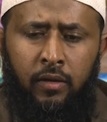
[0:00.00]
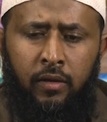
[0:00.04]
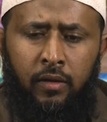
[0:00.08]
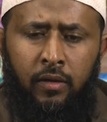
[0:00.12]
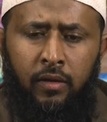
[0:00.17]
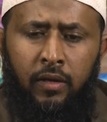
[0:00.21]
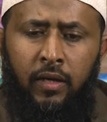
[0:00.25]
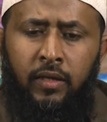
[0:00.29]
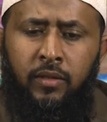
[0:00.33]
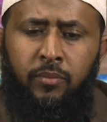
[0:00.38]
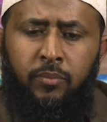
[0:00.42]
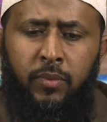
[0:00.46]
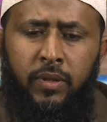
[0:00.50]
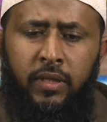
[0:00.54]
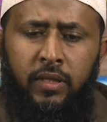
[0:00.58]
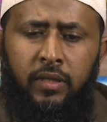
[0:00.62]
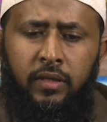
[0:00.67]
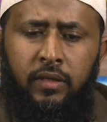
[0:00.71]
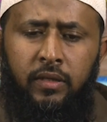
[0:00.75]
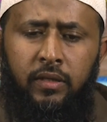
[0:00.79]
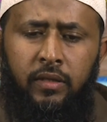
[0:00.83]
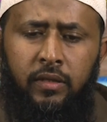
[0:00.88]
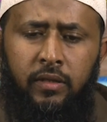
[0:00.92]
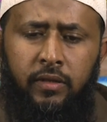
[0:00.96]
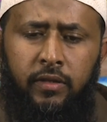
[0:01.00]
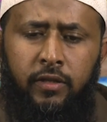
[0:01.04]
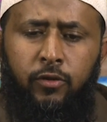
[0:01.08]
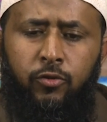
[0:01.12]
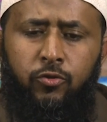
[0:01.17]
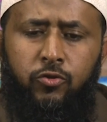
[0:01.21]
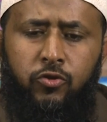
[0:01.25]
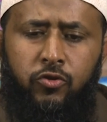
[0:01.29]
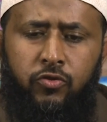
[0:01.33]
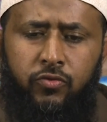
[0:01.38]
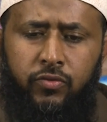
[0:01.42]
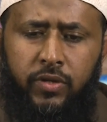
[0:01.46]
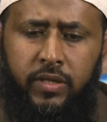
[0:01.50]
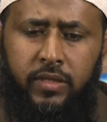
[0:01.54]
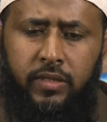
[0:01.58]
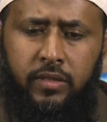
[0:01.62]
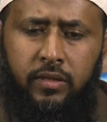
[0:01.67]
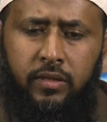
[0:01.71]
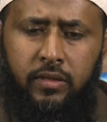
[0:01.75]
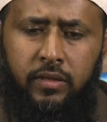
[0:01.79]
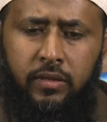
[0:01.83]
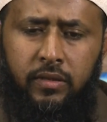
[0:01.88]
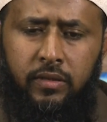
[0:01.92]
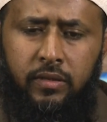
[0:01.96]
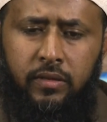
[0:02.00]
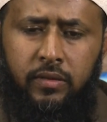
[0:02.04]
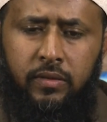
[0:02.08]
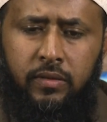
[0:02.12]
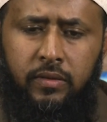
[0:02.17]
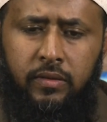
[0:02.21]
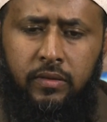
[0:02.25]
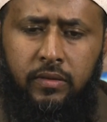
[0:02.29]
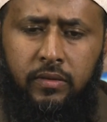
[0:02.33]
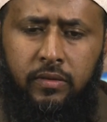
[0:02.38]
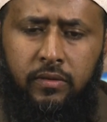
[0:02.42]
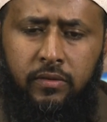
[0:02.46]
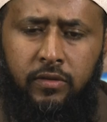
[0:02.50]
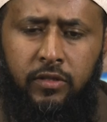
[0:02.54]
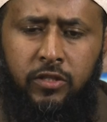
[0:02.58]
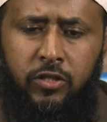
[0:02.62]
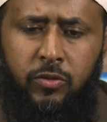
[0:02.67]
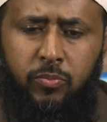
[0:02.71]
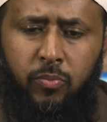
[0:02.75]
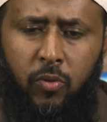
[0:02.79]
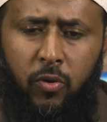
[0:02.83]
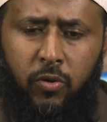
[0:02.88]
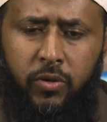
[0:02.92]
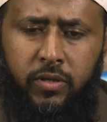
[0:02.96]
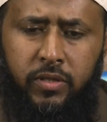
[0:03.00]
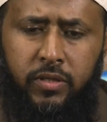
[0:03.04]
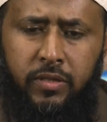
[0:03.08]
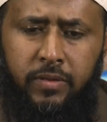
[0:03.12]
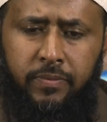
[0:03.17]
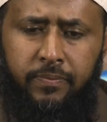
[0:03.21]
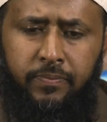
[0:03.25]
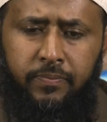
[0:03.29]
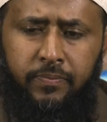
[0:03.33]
Let me illustrate this point